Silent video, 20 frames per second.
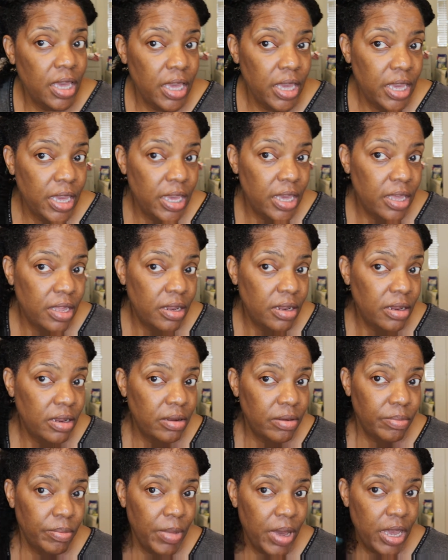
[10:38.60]

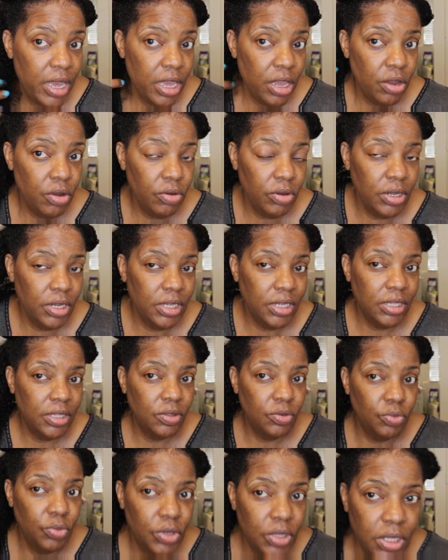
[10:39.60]
And my hair
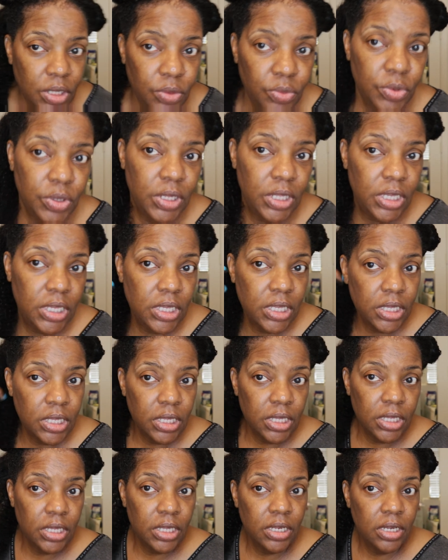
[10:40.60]
looks really, really
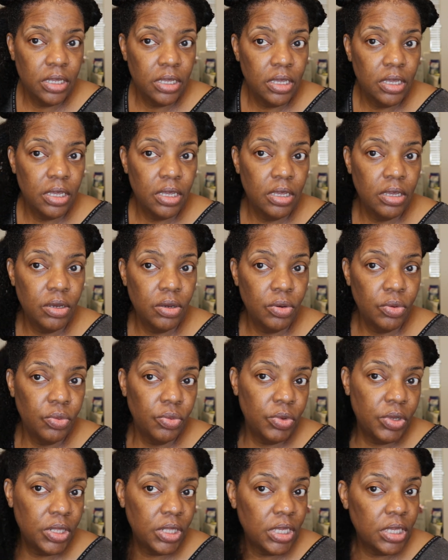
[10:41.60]
good.
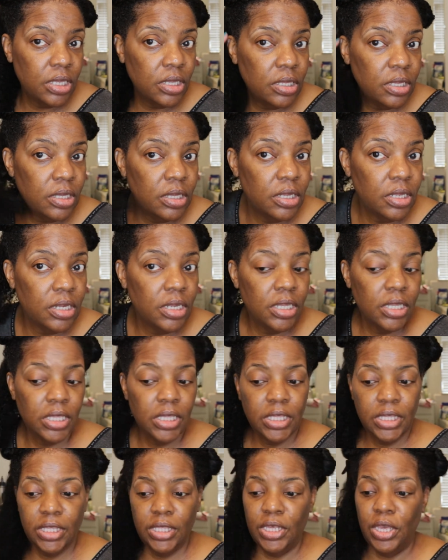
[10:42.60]
Really good.
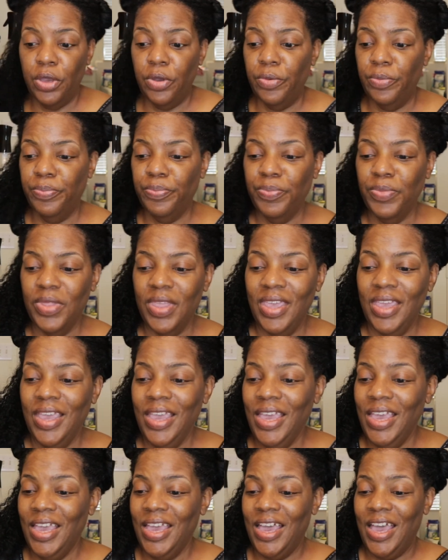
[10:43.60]
So,
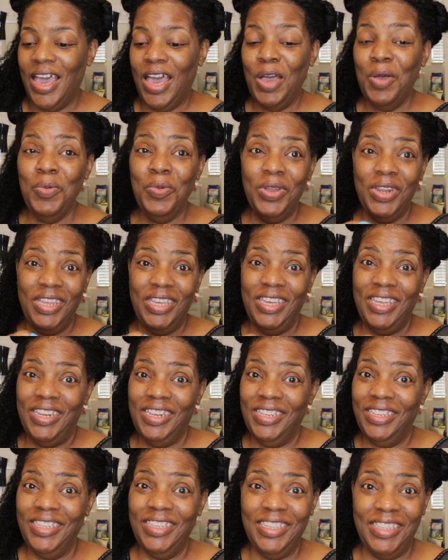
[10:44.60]
I want to get
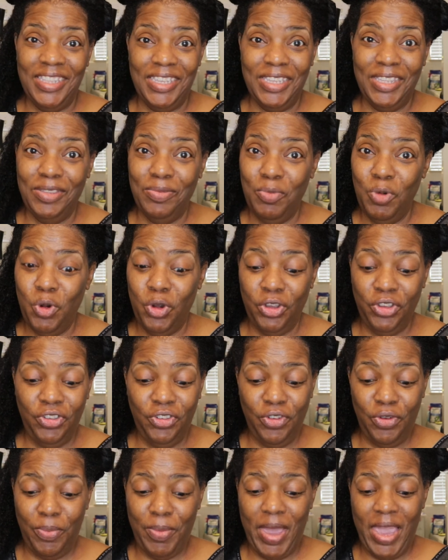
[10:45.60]
into this
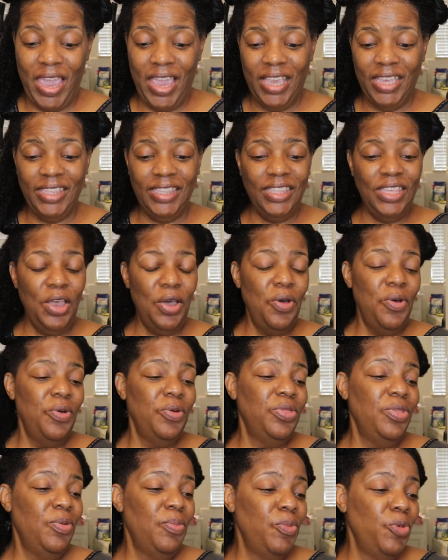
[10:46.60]
moisture mask.
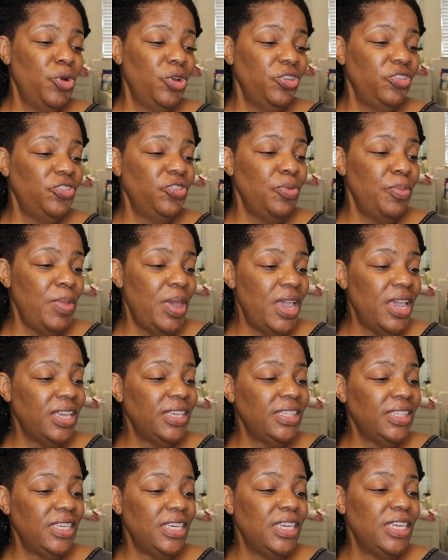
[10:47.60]
So the moisture
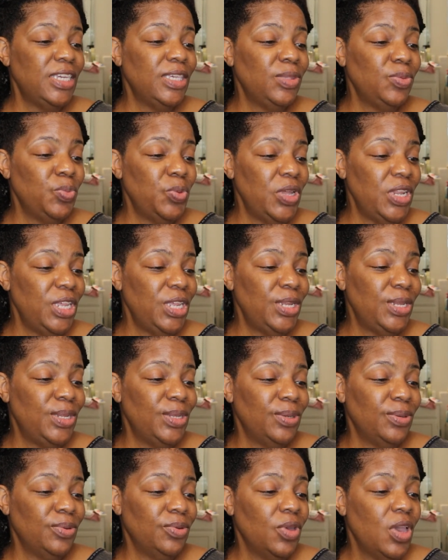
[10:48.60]
mask says what it
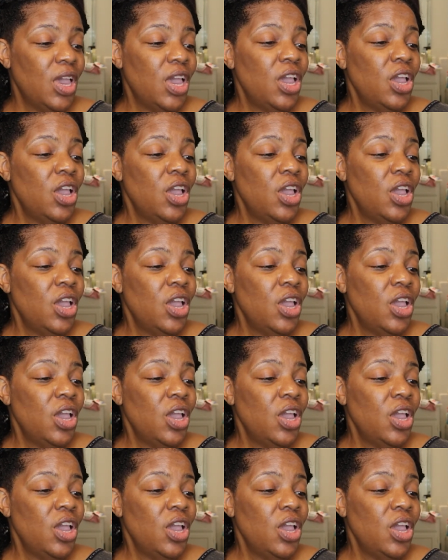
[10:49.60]
do.